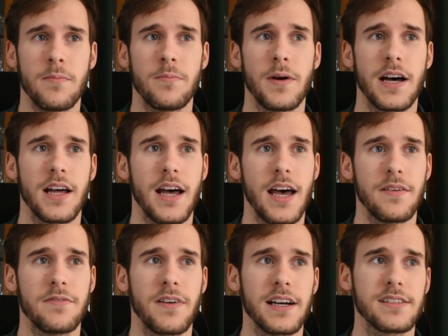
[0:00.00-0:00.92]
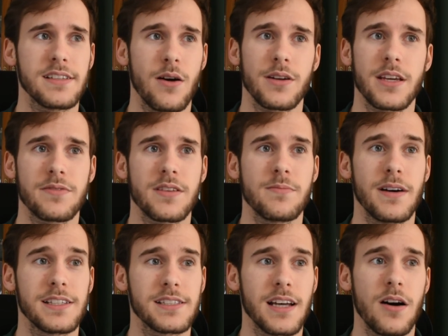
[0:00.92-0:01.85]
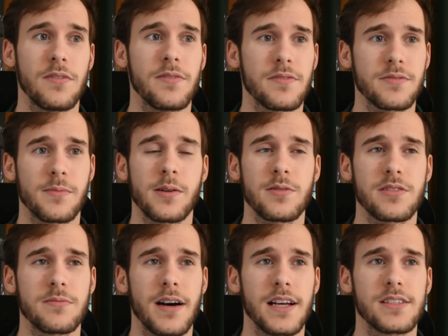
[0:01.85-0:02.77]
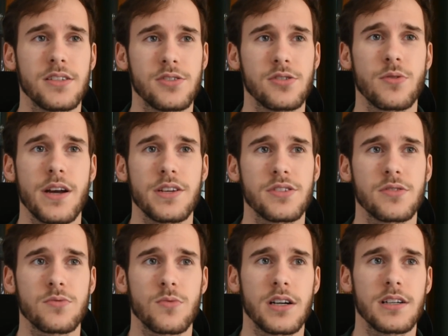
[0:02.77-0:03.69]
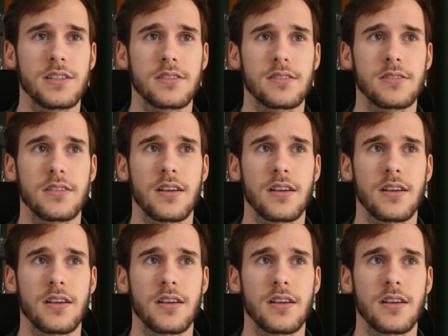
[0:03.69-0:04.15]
but advice I would give to myself if somebody was in my situation was